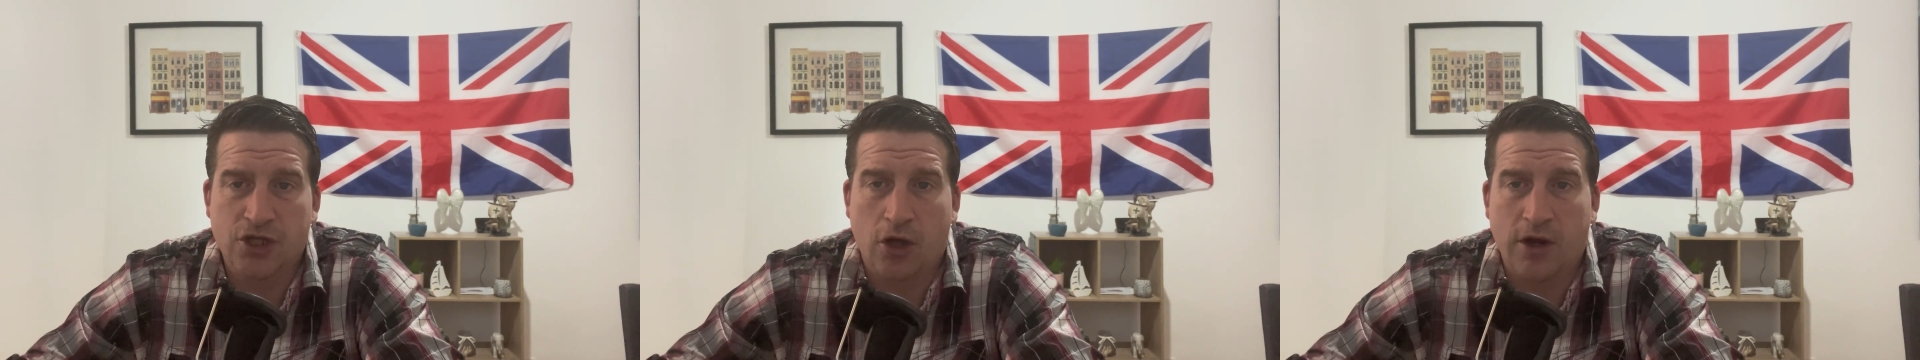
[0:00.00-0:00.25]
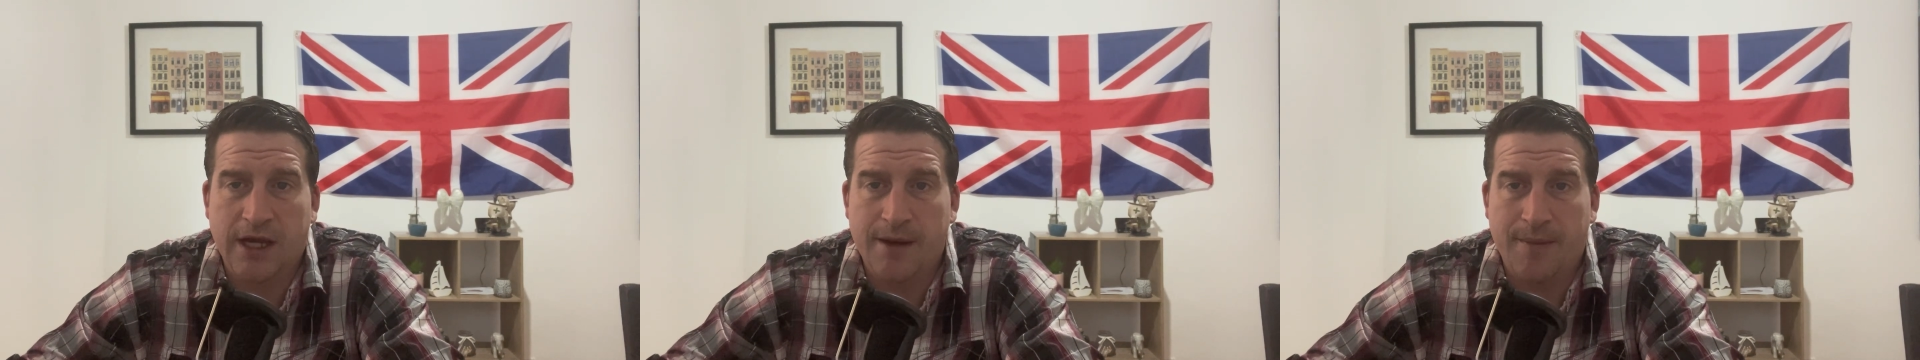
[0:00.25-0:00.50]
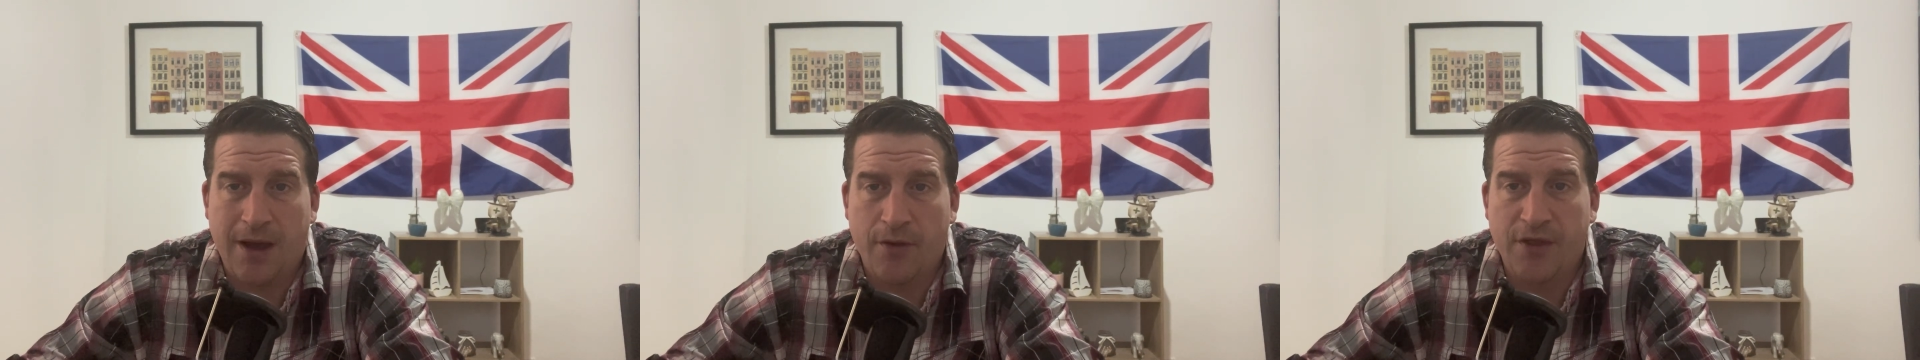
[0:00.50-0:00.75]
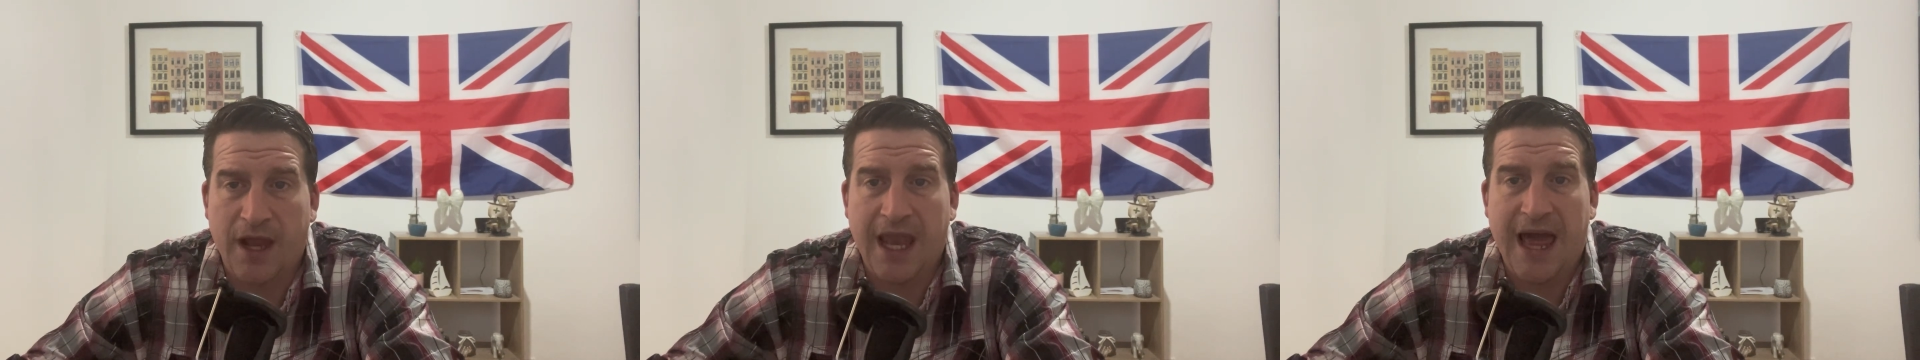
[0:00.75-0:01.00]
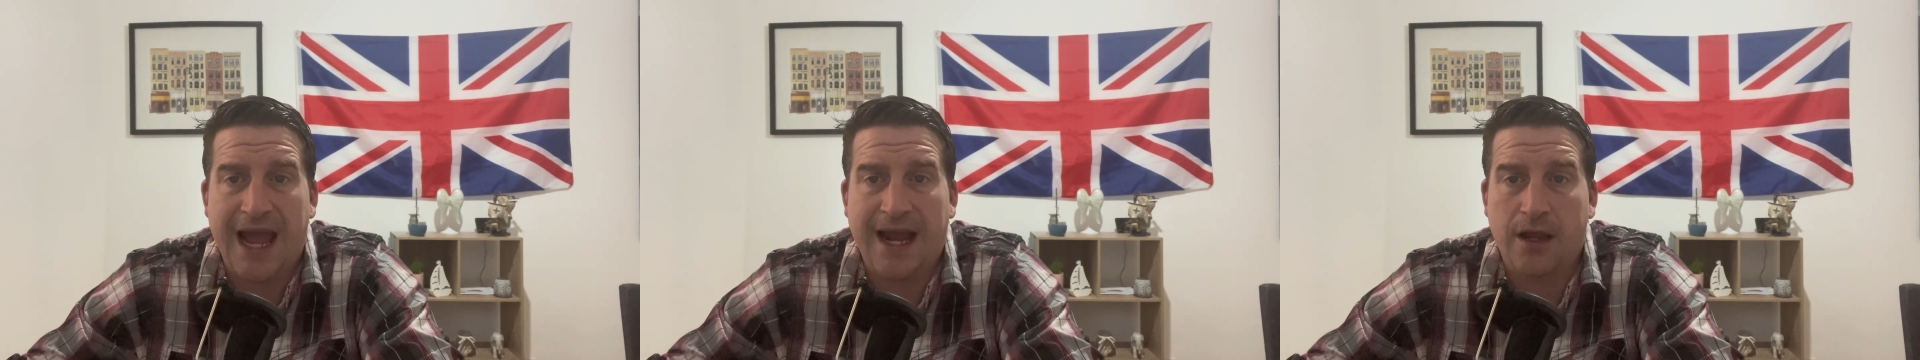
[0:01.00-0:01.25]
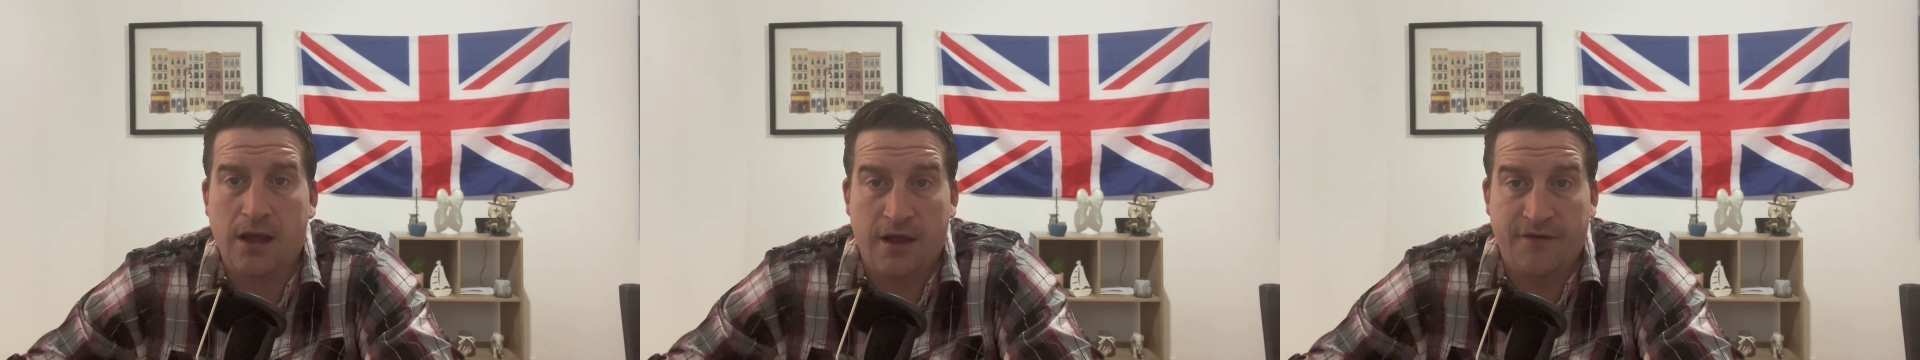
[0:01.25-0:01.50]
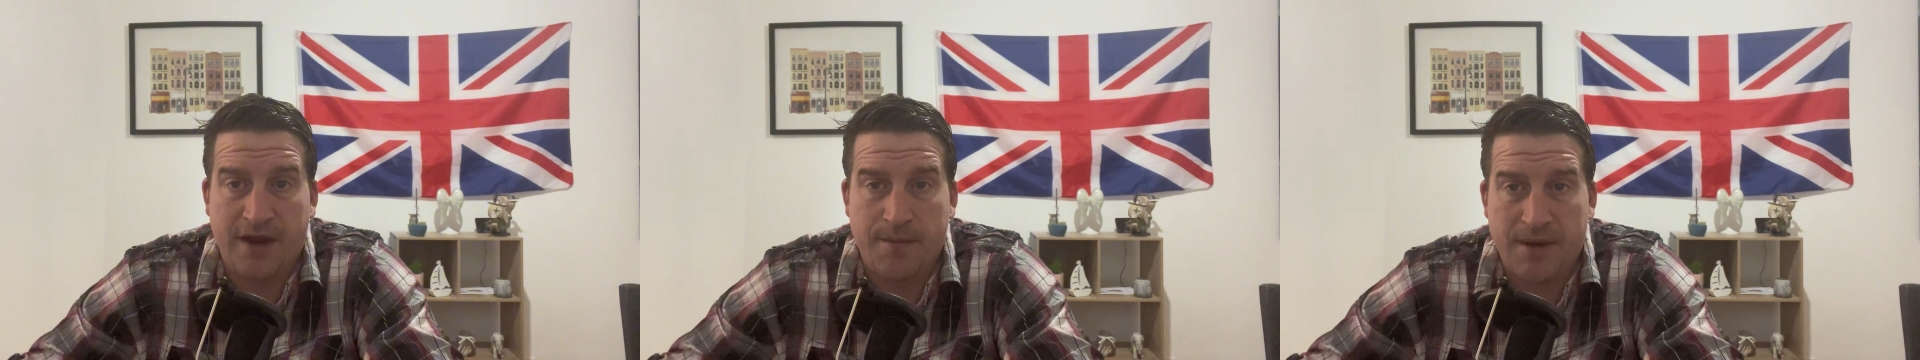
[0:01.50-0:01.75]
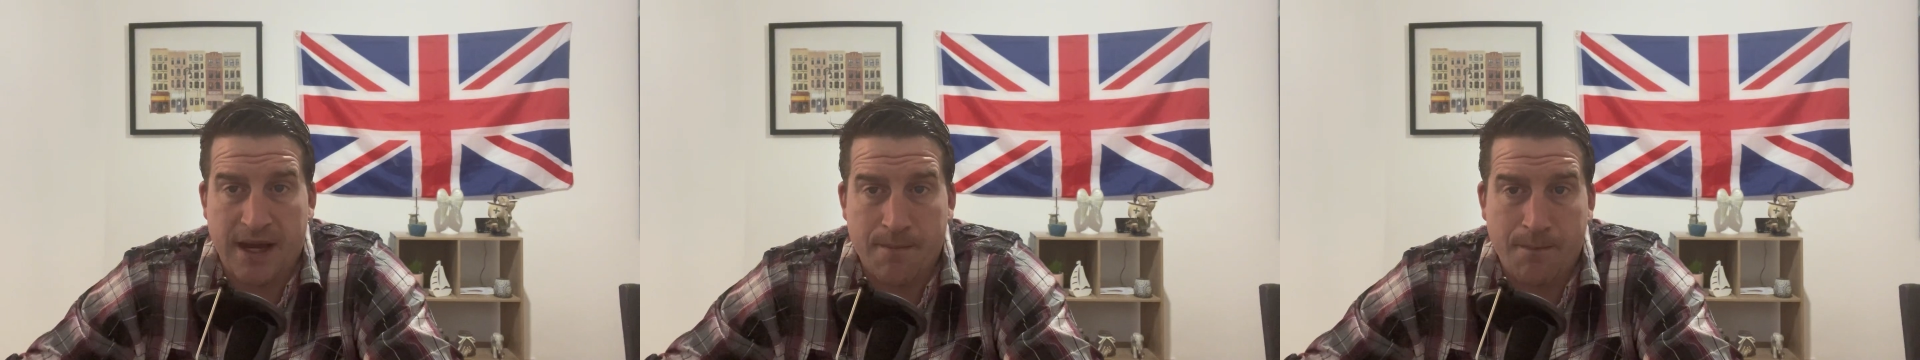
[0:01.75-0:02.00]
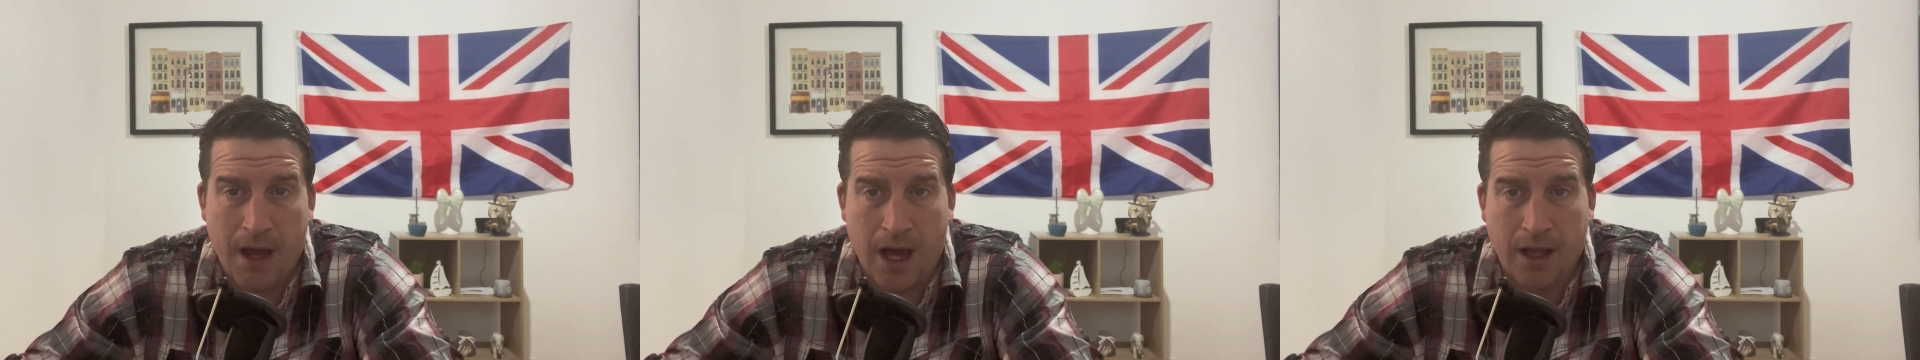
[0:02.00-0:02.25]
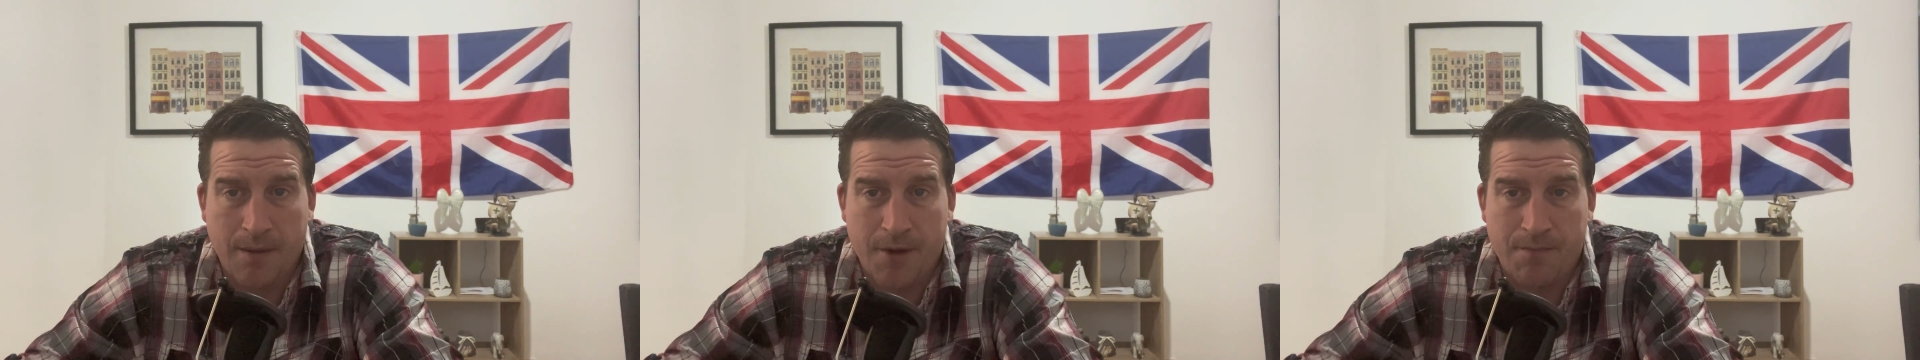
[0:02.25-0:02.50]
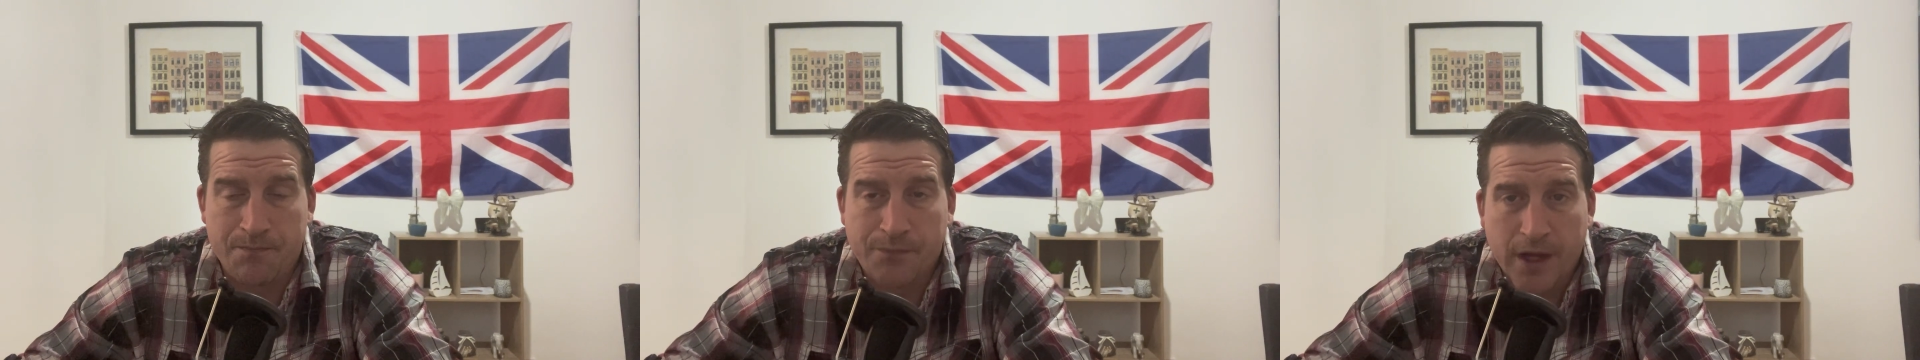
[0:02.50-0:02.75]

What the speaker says: talking about the lack of him in Parliament.